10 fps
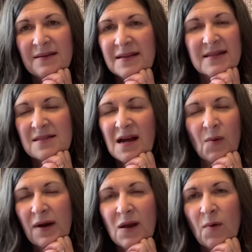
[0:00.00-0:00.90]
it's not
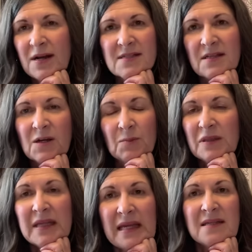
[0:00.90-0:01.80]
one I wanted to
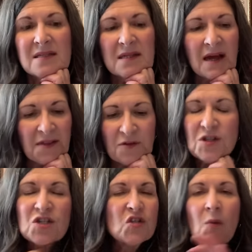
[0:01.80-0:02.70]
complete. Uh, there's
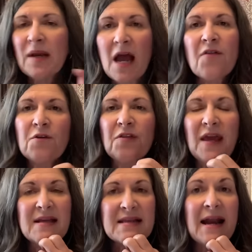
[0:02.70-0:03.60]
just so many other
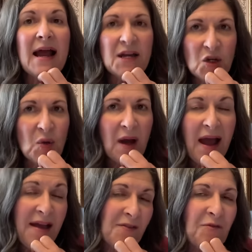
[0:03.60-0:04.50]
things. And I knew I
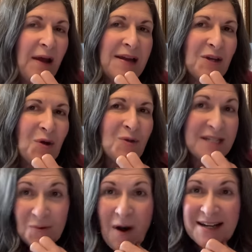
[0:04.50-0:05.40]
have a friend who
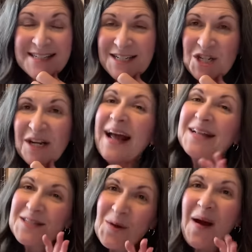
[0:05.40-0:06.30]
did want to stitch it.
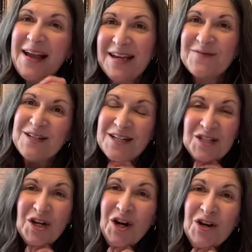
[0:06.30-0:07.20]
And so I gifted it
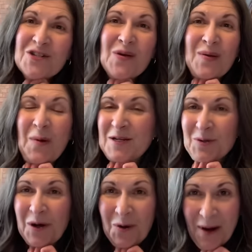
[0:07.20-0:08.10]
to her. So it went
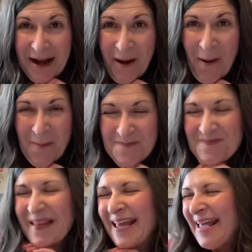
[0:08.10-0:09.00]
to a great home.
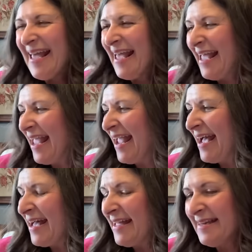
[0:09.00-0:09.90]

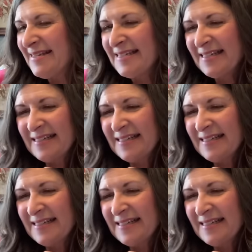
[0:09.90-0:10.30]
And